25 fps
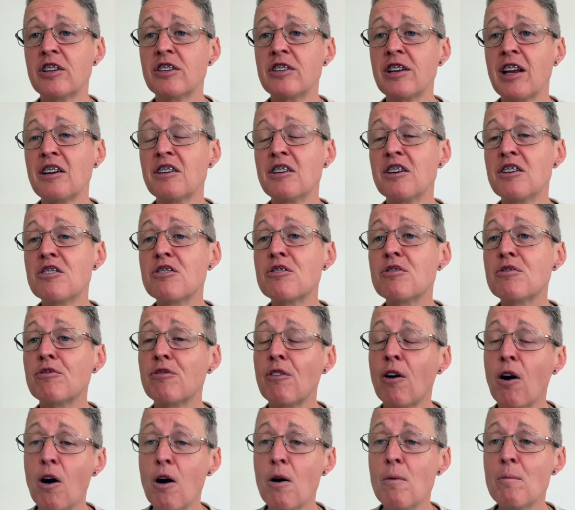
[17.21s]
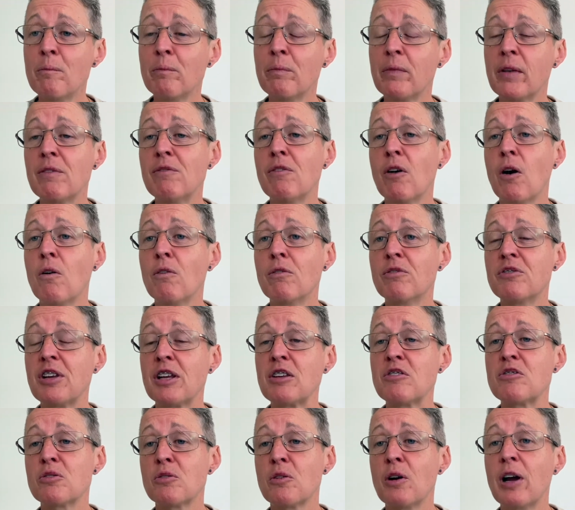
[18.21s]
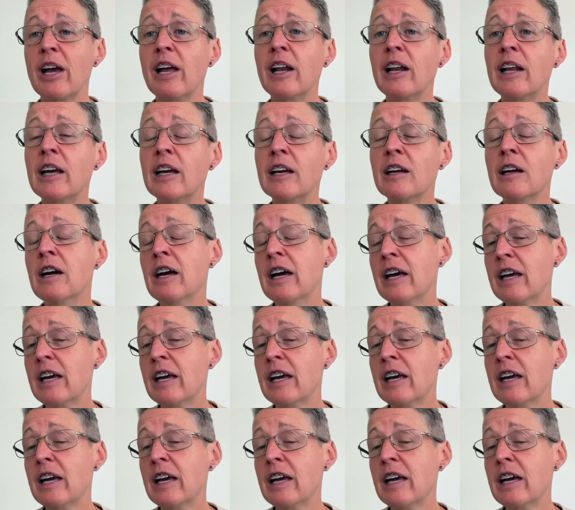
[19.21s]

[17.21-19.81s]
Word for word: dentist from Evolve Dental Healing,